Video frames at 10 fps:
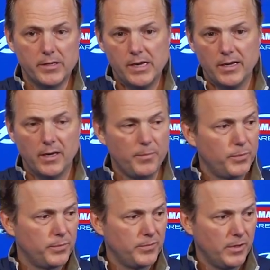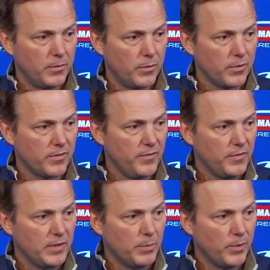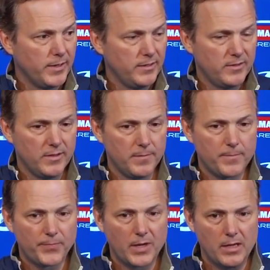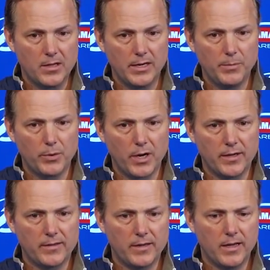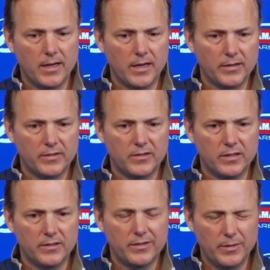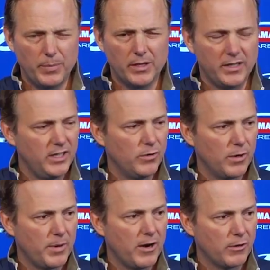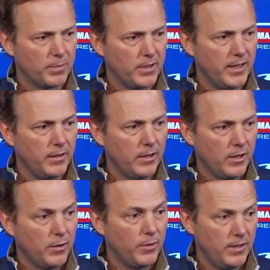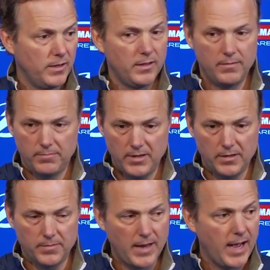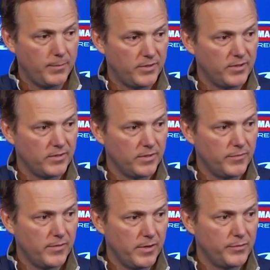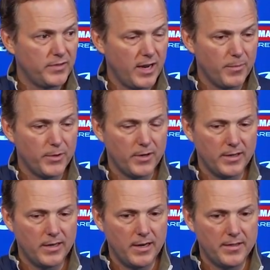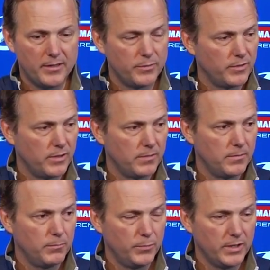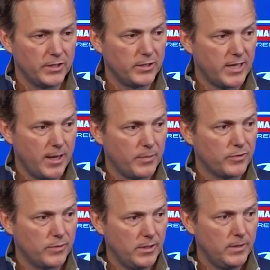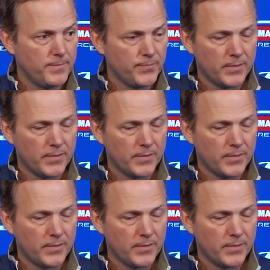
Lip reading: He ended up, you know, north of 50 points, and I thought he brought stability to our power play in the absence of Stammer, and I think there was a really good chemistry